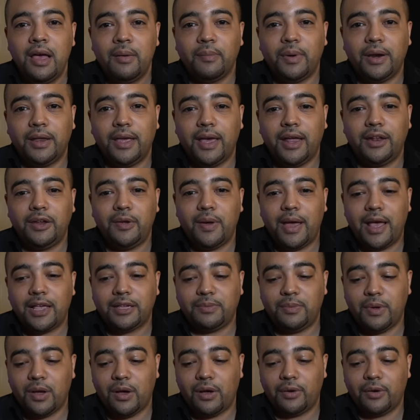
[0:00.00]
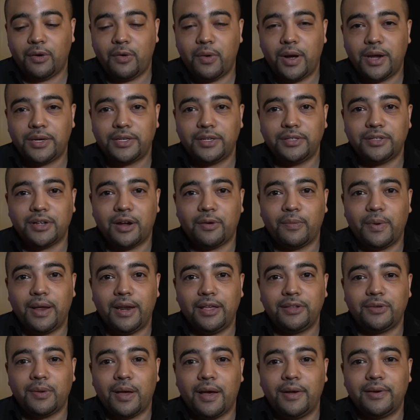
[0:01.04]
But again, you asked me all your questions
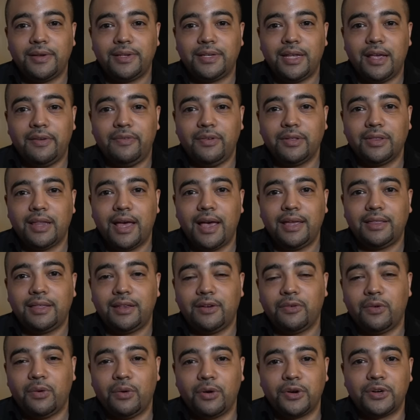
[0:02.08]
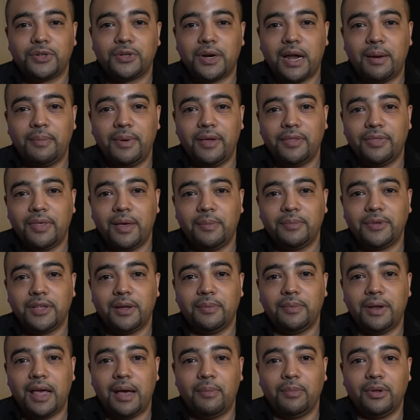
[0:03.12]
already, so I'll just say if you liked it, of course, drop me a thumbs
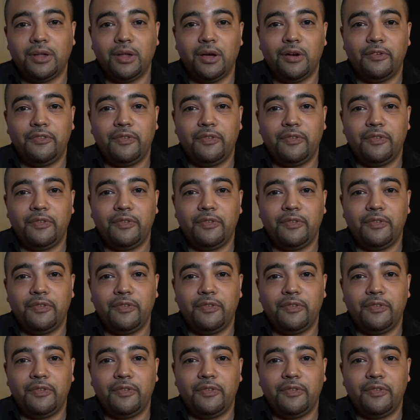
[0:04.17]
up down below.